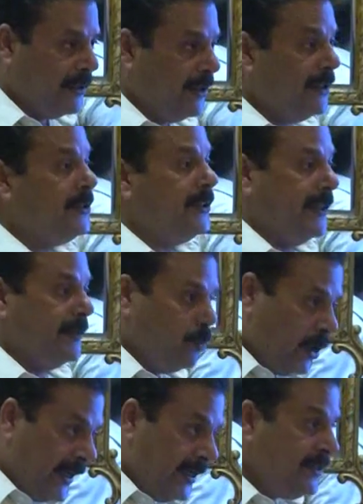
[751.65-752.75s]
girls and
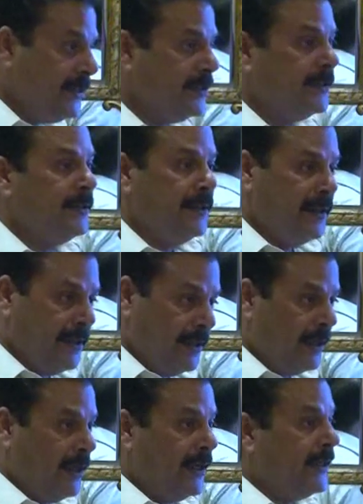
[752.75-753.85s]
boys
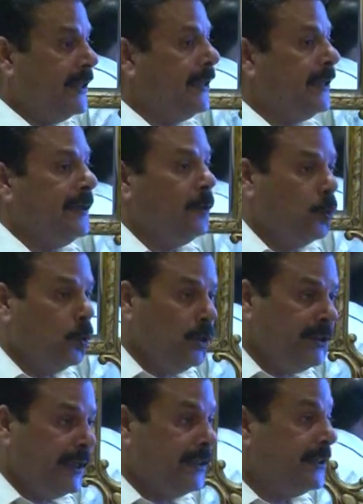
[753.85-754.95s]
are getting
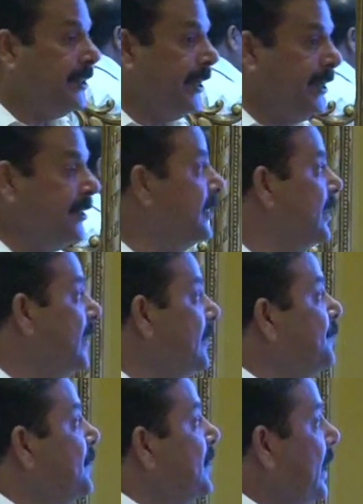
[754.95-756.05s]
enrolled and retained in the
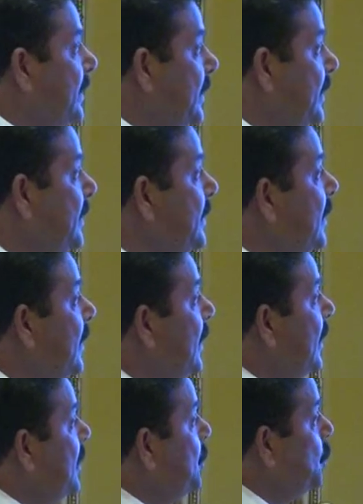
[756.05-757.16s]
classes.
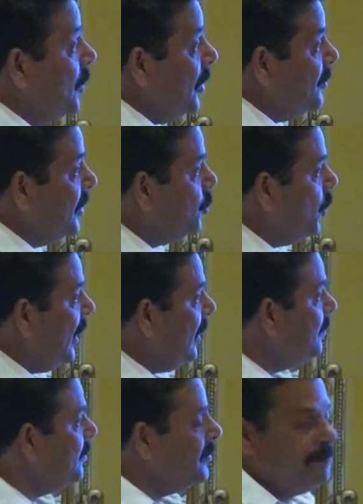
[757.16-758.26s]

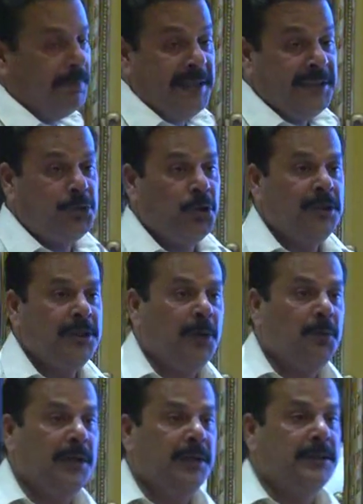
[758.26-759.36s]
2012, based on
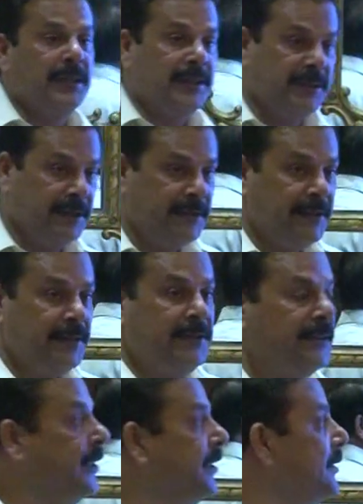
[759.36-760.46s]
our
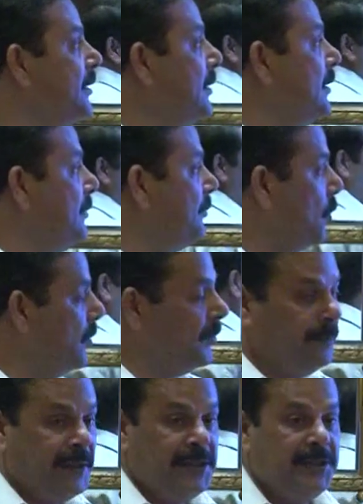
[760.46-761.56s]
successes in from
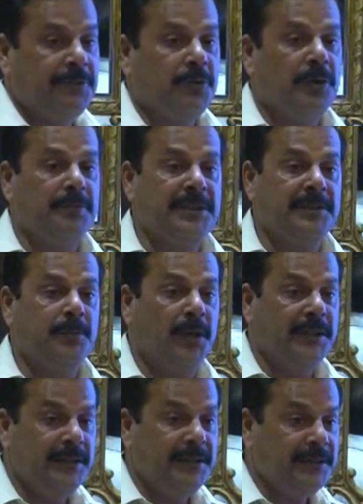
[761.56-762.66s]
emerging from these
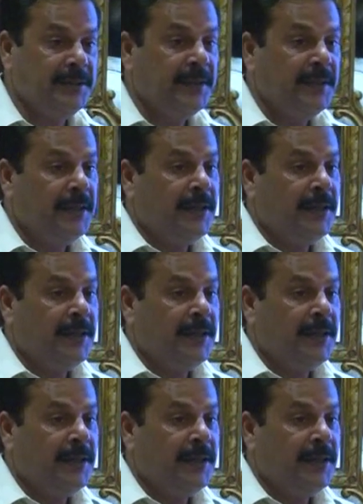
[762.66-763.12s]
models,